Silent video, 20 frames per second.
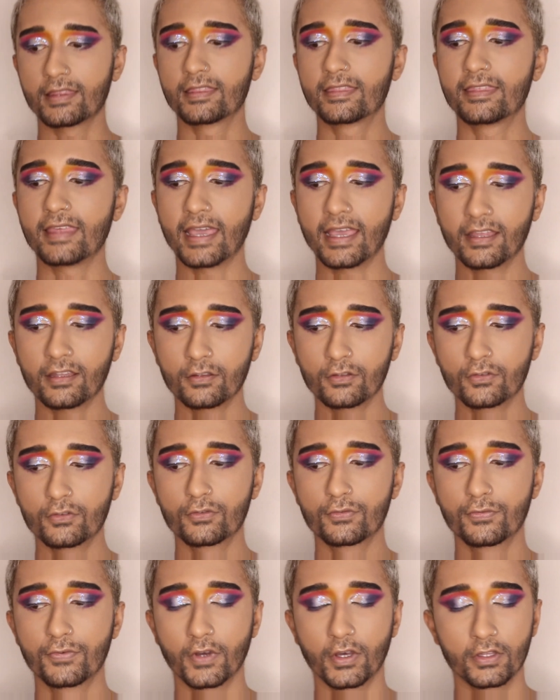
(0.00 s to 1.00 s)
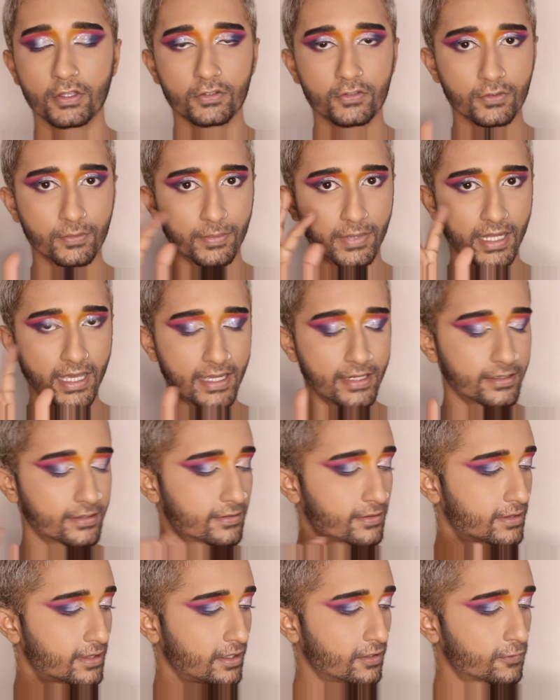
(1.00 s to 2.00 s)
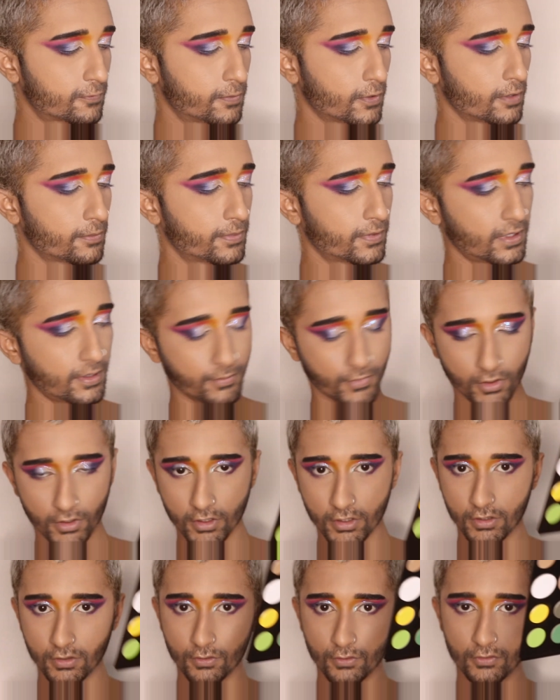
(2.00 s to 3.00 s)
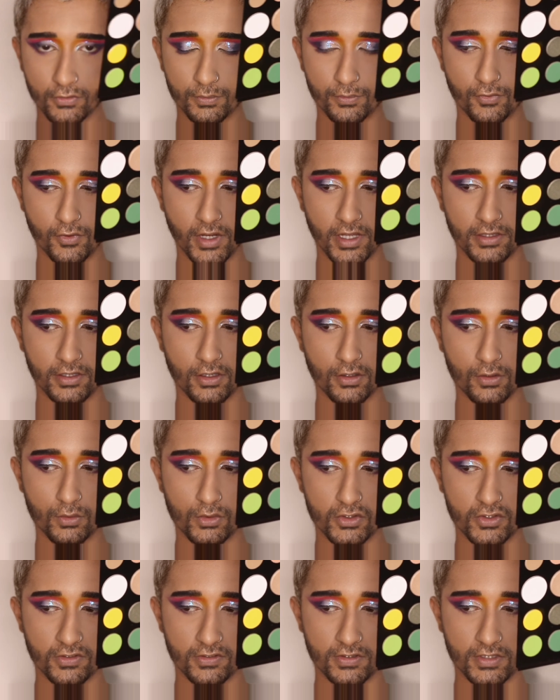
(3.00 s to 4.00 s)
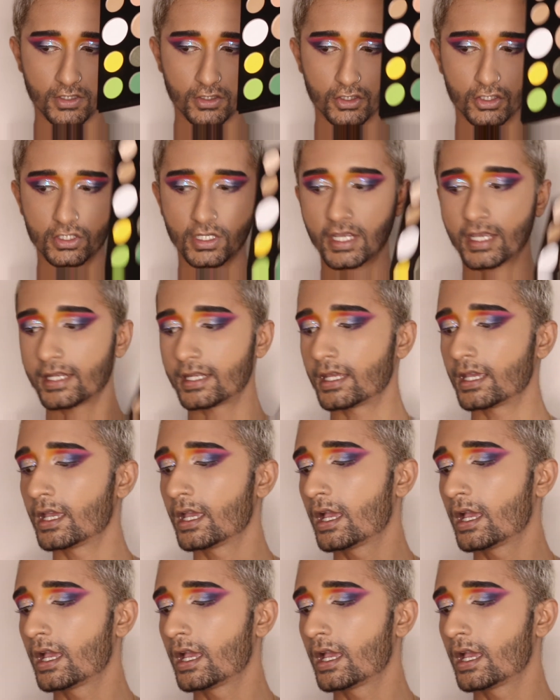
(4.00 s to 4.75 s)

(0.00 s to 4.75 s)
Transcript: Then, further to blend this purple, I'm going to use Brother, which is this shade.